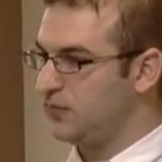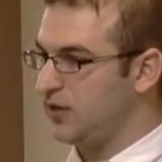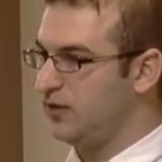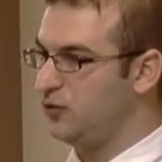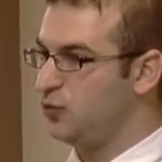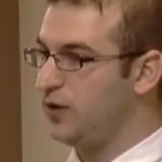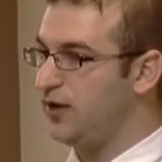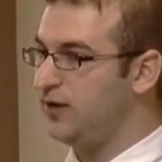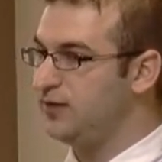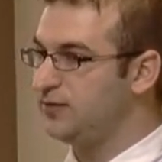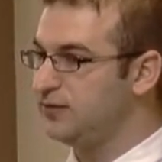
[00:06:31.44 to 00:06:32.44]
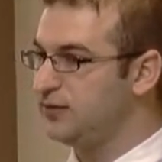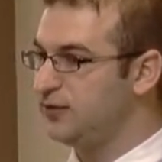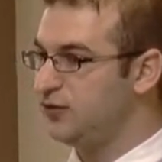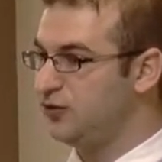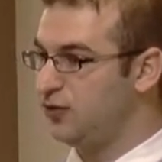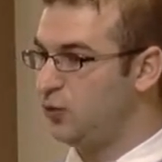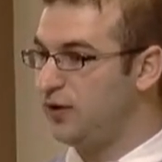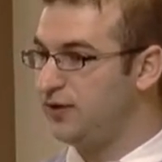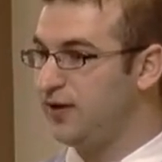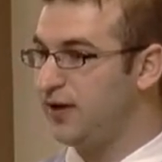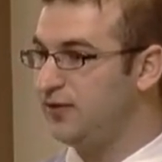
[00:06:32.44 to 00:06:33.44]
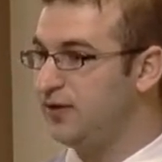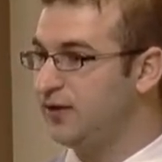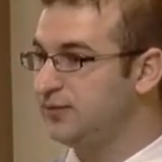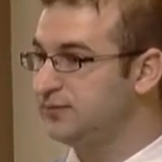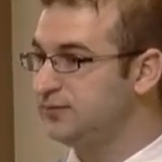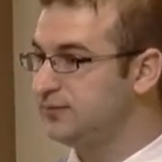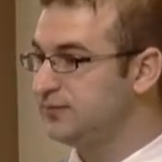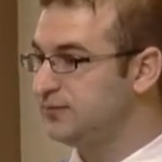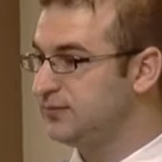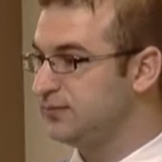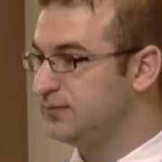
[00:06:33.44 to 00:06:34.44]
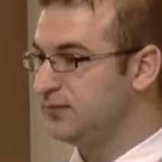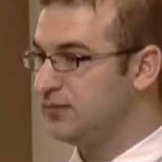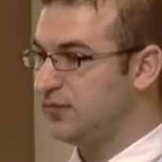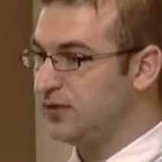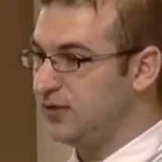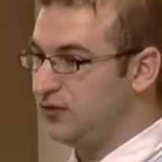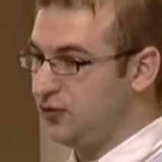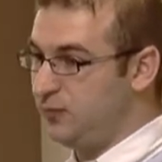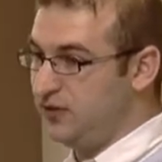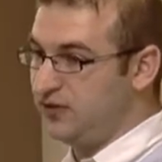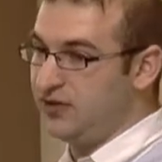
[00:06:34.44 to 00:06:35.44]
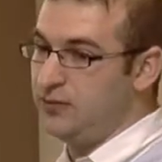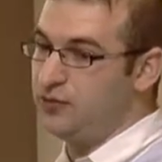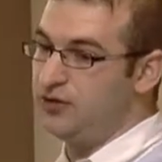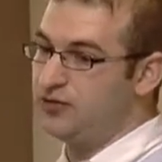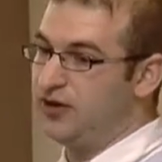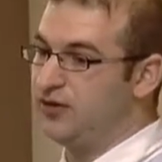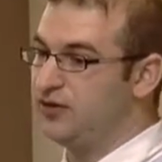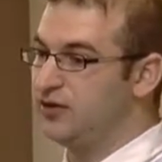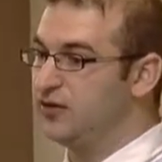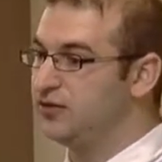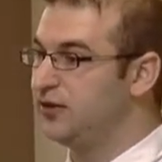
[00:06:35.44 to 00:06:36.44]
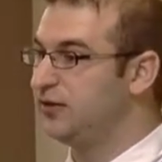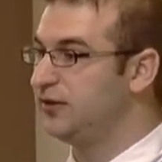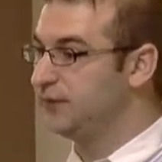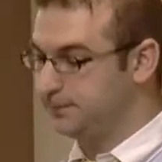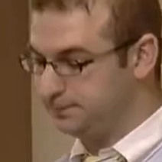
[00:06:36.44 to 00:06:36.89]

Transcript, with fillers: And the way you're in one area should be the same way you are in another area.